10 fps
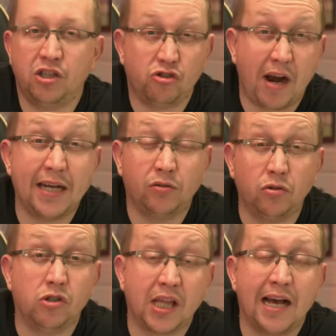dragged
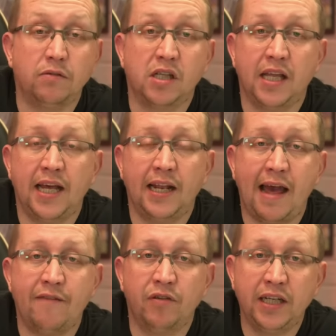us down to their
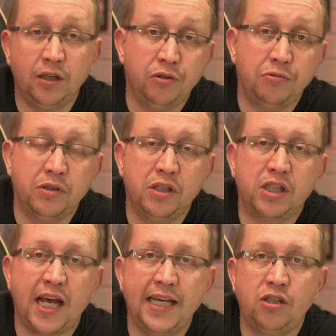level in
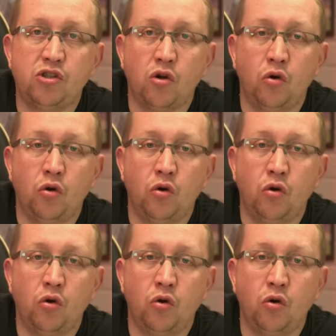Luton's case,